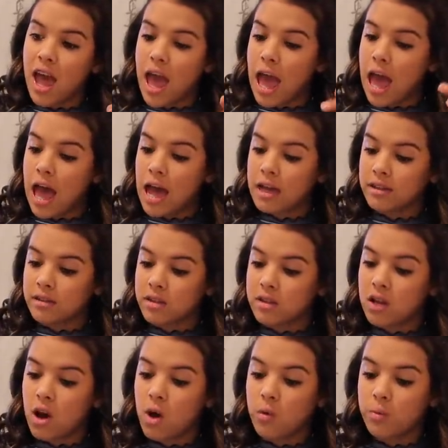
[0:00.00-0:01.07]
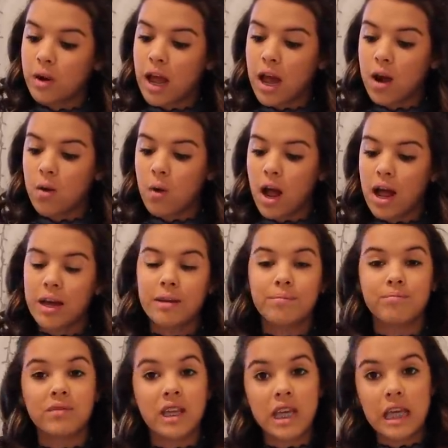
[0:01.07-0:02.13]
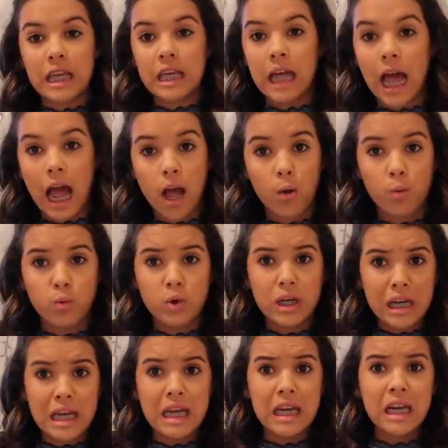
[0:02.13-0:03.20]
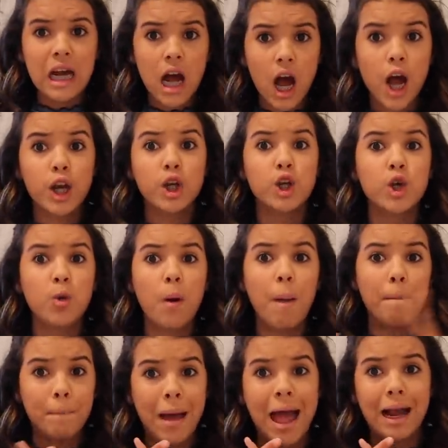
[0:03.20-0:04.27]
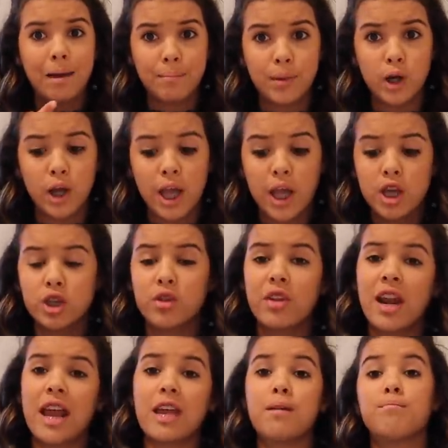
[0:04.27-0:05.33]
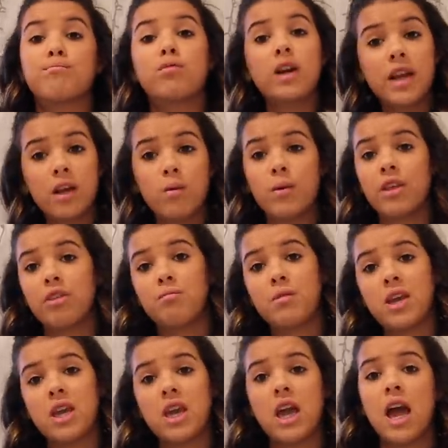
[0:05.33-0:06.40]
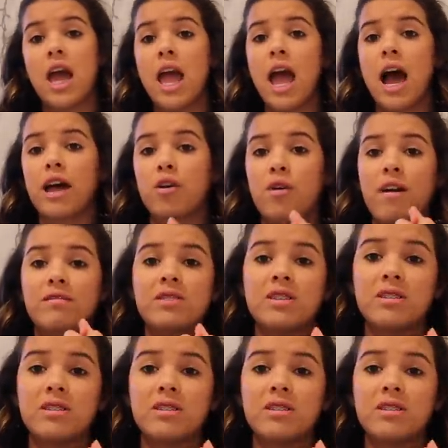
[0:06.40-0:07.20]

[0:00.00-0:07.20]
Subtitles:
And so now I'm thinking I need a new MacBook so then I can bring it with me. I don't have